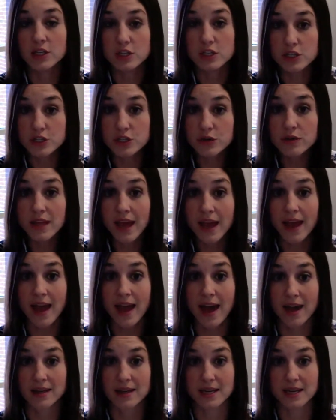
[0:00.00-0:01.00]
Do they
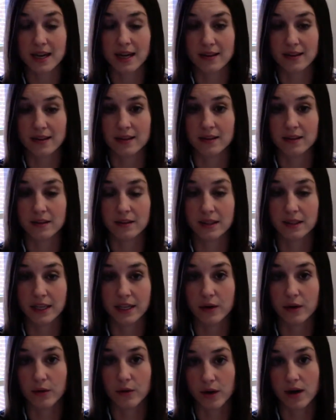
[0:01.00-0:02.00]
act ethically
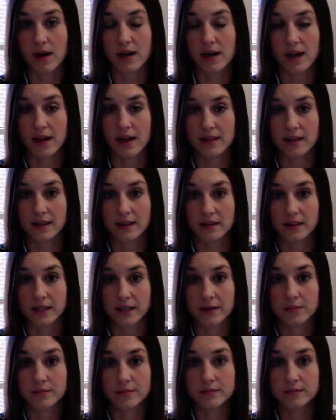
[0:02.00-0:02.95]
or unethically?